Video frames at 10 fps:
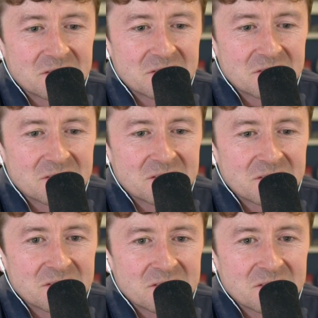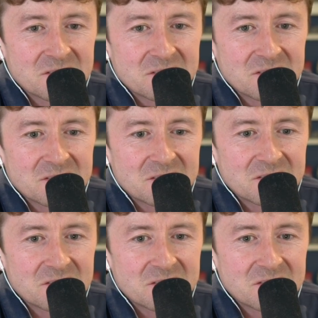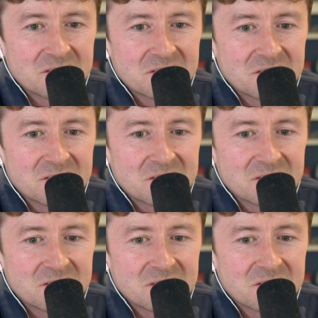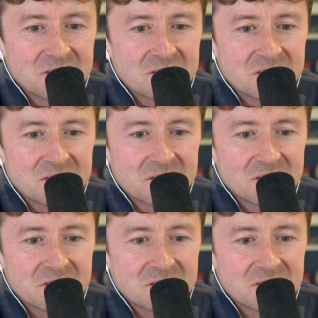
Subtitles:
No words are spoken by the person on screen.